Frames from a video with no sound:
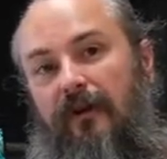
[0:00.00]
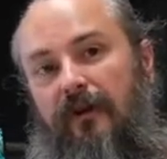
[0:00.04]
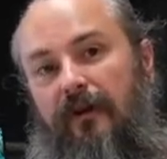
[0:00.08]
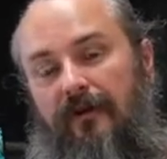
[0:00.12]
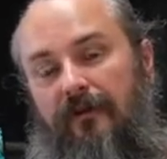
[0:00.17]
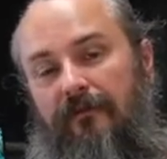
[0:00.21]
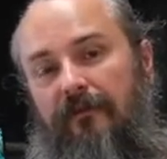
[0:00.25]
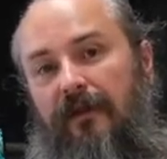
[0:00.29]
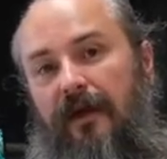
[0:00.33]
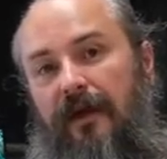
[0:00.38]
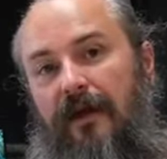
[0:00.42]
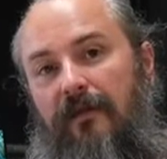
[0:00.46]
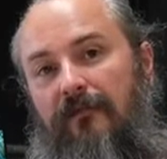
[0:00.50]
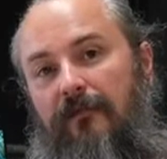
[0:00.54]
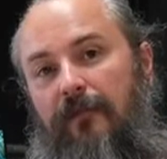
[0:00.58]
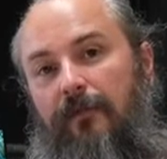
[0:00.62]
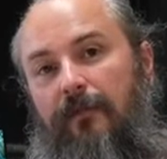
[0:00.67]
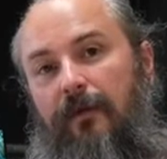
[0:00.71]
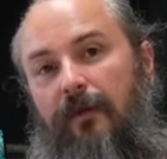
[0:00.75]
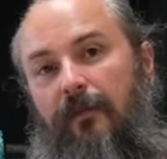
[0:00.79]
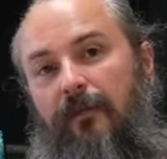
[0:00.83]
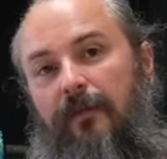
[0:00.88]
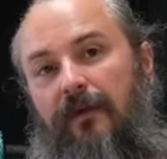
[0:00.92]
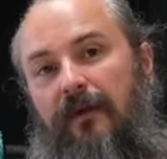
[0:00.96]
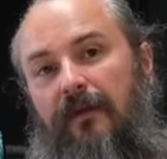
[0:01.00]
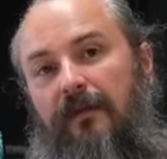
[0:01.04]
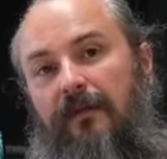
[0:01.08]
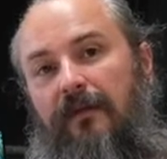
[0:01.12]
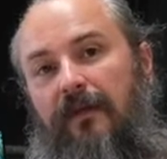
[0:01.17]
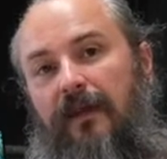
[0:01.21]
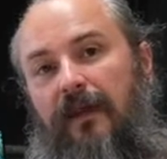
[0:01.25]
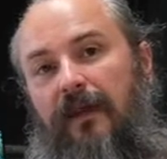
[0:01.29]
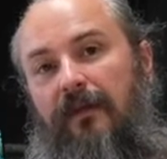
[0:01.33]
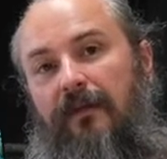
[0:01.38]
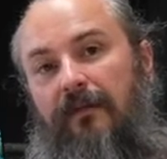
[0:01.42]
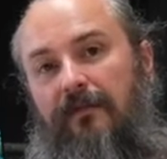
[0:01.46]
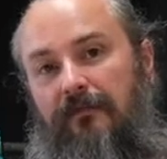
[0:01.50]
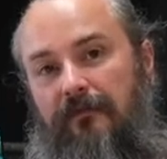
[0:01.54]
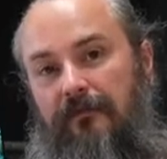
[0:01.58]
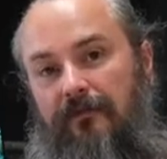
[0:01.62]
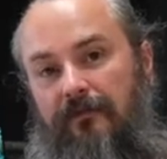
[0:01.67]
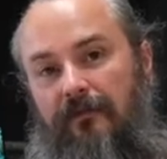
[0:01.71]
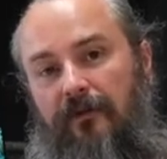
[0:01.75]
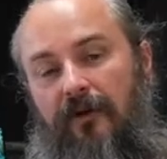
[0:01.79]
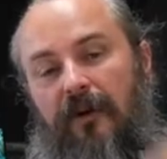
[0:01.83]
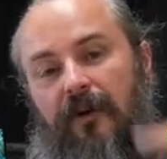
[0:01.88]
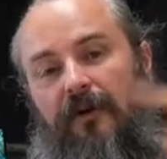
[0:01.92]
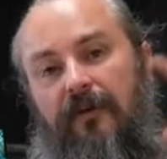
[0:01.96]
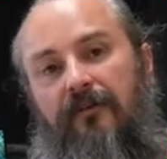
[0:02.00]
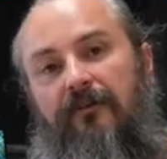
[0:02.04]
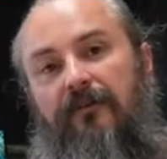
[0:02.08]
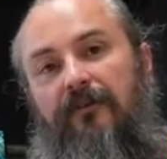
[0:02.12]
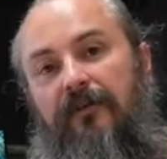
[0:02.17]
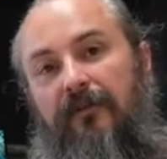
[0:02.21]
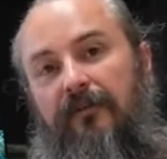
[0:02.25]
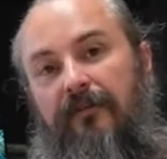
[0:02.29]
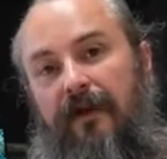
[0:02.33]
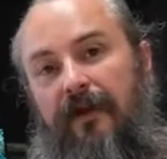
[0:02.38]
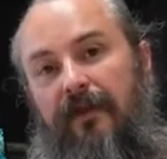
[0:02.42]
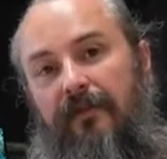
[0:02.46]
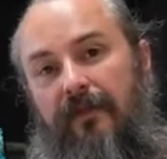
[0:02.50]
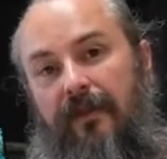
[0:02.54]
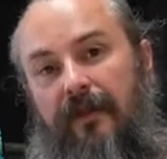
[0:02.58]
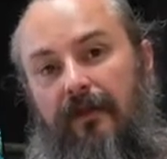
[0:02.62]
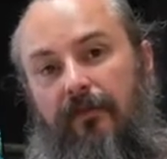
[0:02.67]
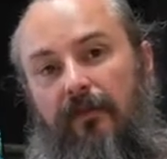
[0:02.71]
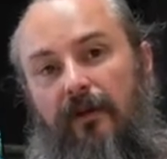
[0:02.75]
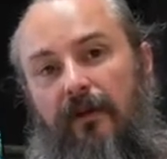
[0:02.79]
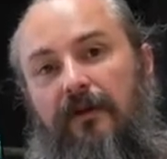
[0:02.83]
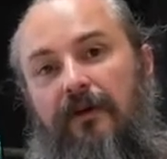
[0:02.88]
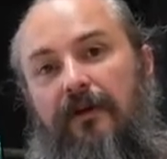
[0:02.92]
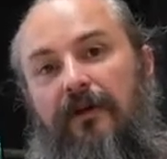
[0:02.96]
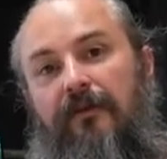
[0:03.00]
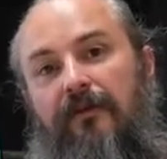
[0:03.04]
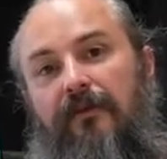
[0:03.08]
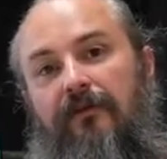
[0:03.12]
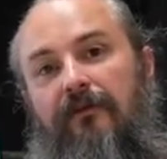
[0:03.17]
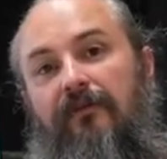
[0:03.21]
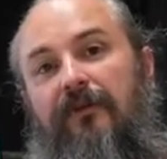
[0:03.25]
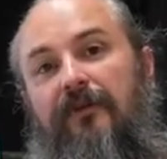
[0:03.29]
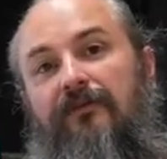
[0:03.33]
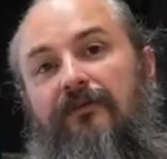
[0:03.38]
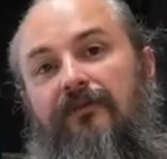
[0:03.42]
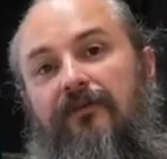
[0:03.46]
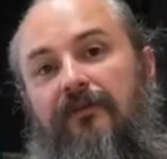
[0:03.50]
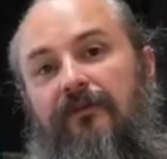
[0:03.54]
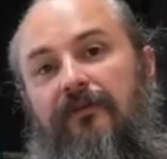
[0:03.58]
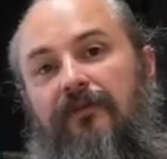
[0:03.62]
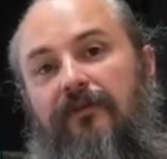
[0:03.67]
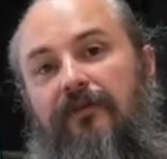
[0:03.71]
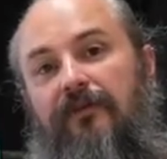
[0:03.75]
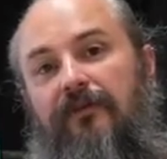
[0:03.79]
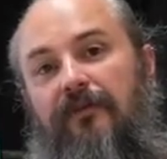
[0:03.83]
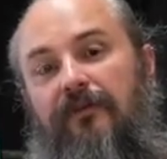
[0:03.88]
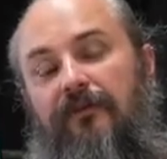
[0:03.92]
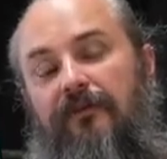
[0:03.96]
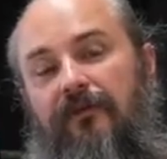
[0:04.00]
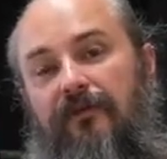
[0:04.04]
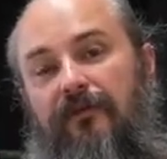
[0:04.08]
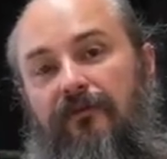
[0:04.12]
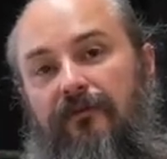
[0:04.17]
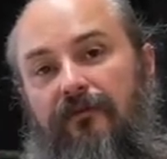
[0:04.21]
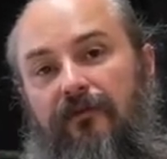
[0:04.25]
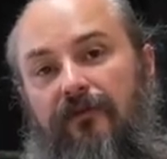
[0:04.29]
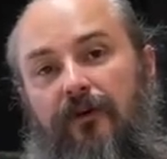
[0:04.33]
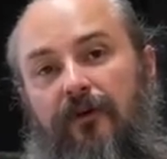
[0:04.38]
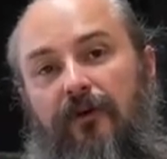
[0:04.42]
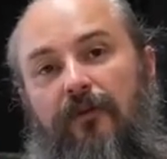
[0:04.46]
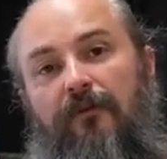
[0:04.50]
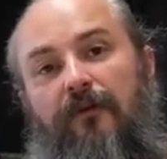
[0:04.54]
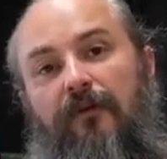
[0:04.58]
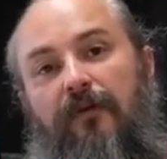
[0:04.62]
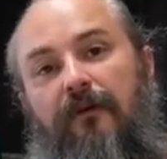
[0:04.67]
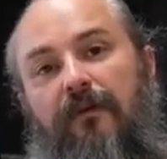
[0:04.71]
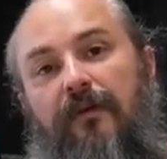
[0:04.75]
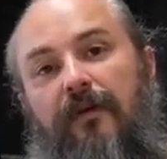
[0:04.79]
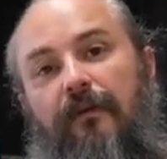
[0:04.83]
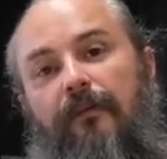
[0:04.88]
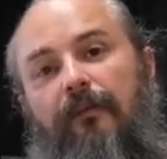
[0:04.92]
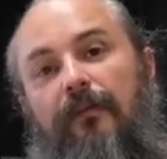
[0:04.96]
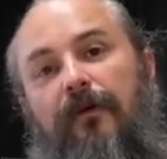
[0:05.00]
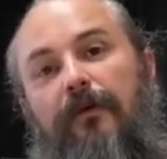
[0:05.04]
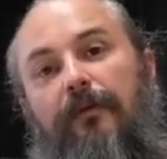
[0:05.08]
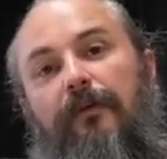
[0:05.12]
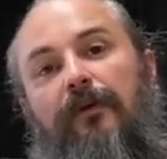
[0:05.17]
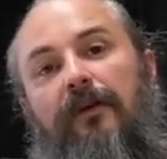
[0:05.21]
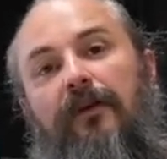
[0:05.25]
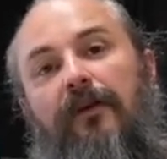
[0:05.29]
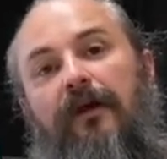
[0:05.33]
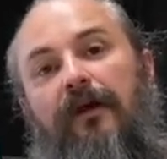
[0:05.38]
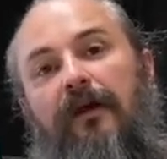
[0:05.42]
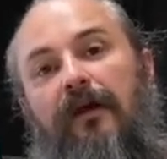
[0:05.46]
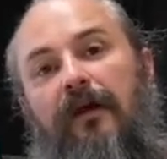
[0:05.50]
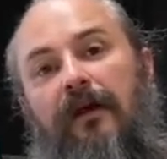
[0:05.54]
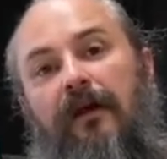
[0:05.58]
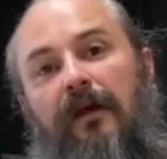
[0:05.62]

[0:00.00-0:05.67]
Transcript: If they have a property in that radius, they will get the resource confirmed on their property.